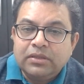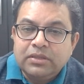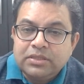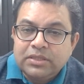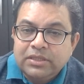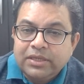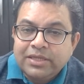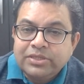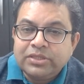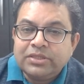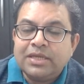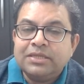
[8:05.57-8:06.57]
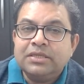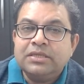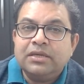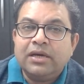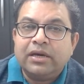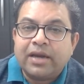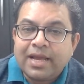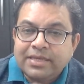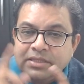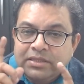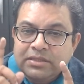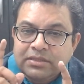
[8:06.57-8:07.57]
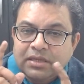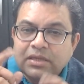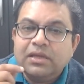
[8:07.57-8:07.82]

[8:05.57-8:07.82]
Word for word: These intentions as they arise in us